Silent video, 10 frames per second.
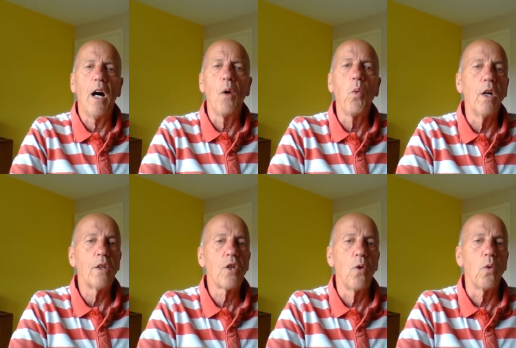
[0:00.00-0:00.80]
I
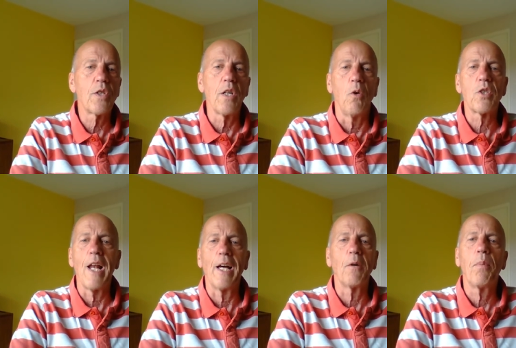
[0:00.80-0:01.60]
worked at All Souls
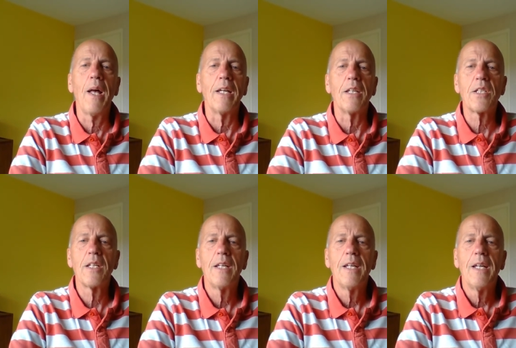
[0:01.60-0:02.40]
Langham Place.
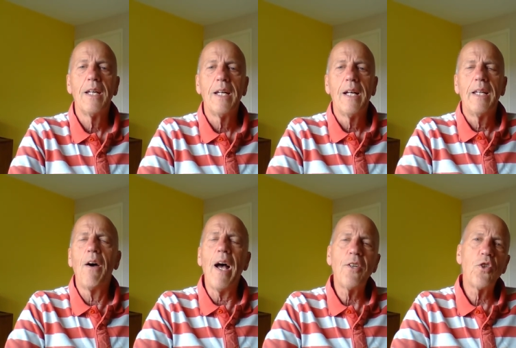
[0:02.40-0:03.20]

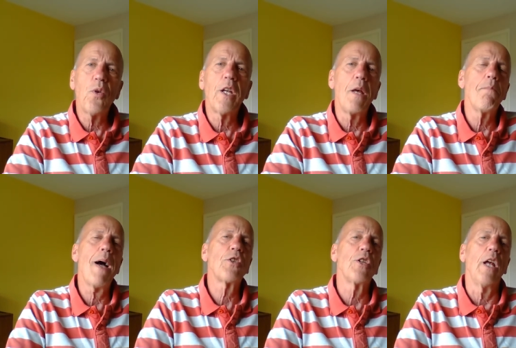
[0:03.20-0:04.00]
Now, as you can
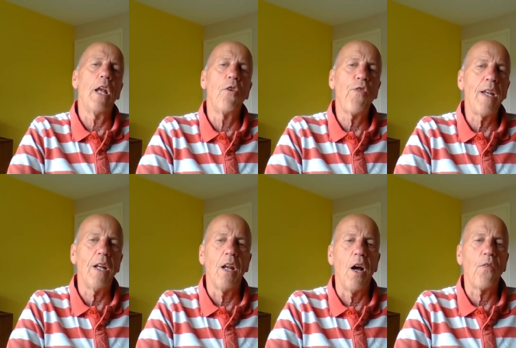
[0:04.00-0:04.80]
imagine, at an
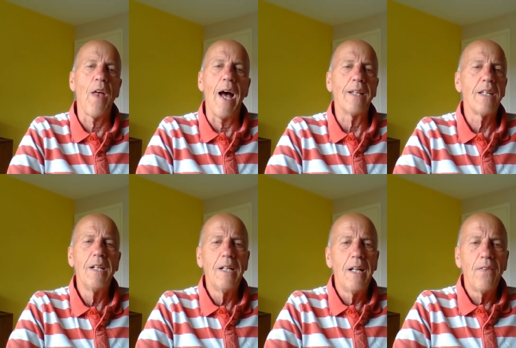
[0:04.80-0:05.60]
event like that,
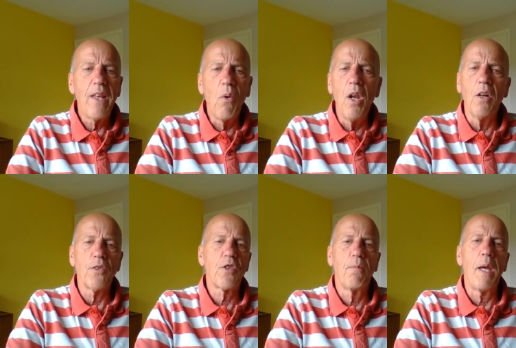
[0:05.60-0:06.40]
there were
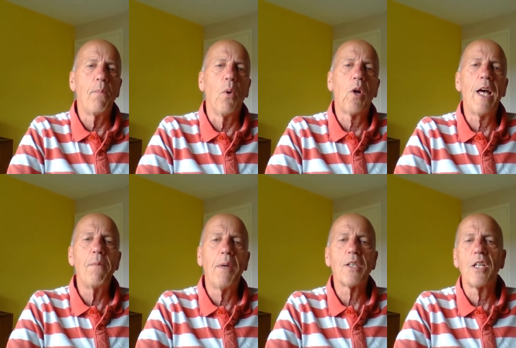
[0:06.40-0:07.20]
lots of people
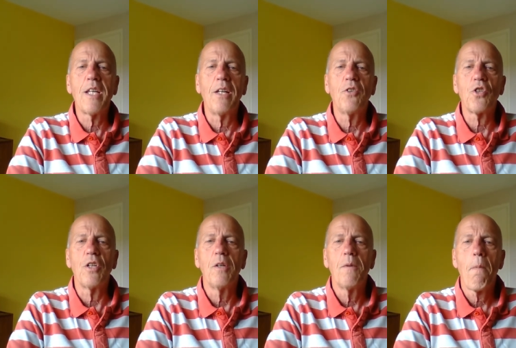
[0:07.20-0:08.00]
claiming his attention.
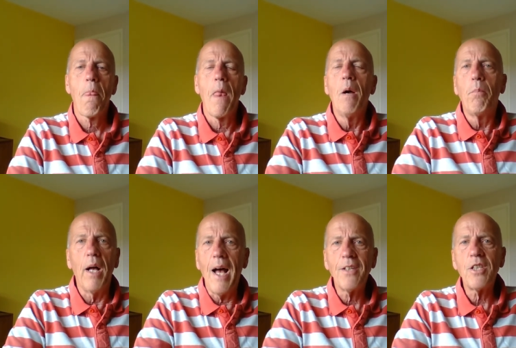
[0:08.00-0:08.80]

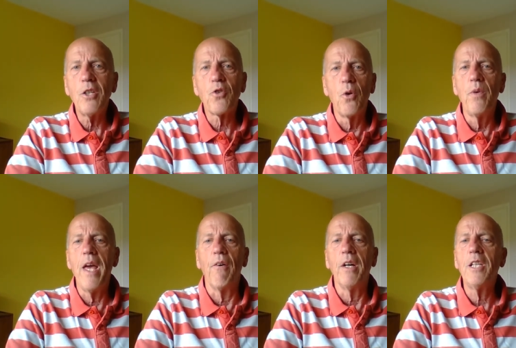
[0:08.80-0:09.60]
But as he drew
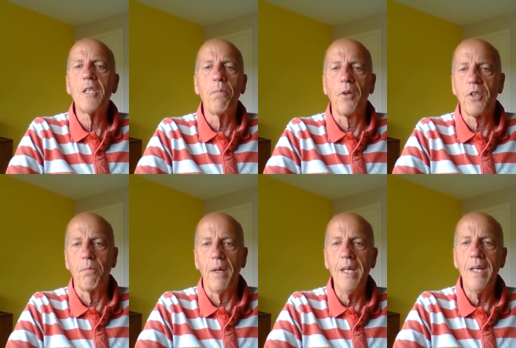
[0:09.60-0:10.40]
nearer, he
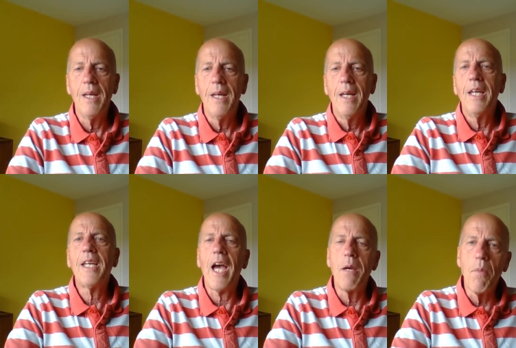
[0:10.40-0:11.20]
spotted me. He
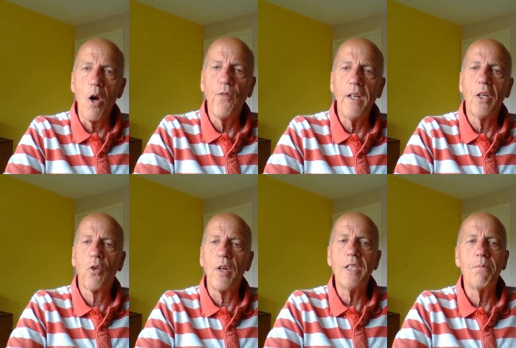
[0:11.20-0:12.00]
came over, he
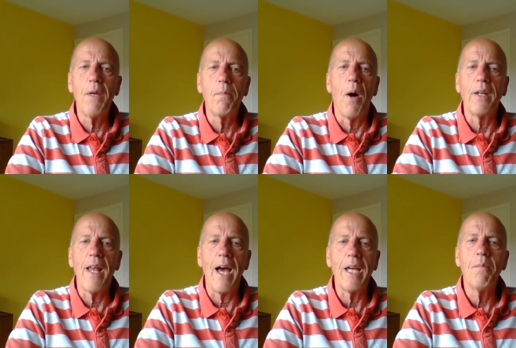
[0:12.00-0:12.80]
greeted me by
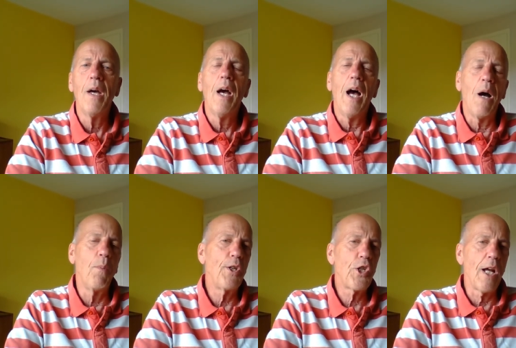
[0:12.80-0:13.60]
name, and
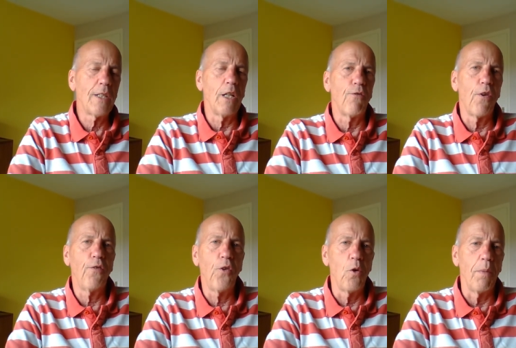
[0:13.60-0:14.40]
we chatted for a
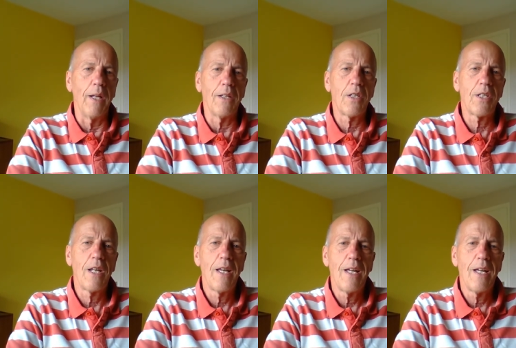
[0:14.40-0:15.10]
few minutes.